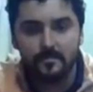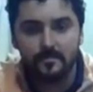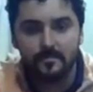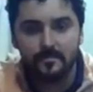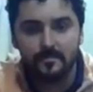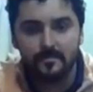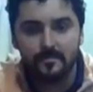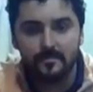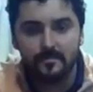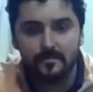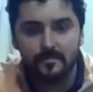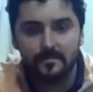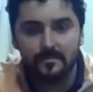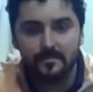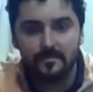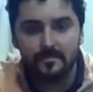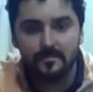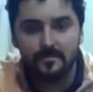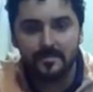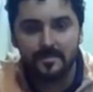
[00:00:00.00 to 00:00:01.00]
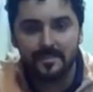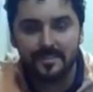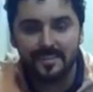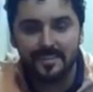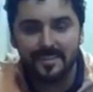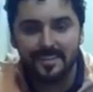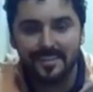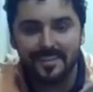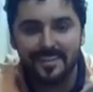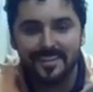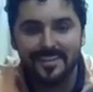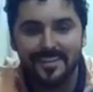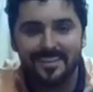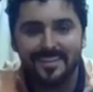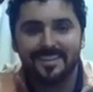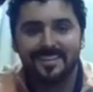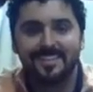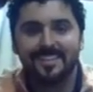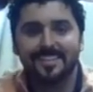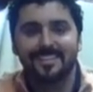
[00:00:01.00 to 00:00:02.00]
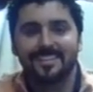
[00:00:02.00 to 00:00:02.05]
(not speaking)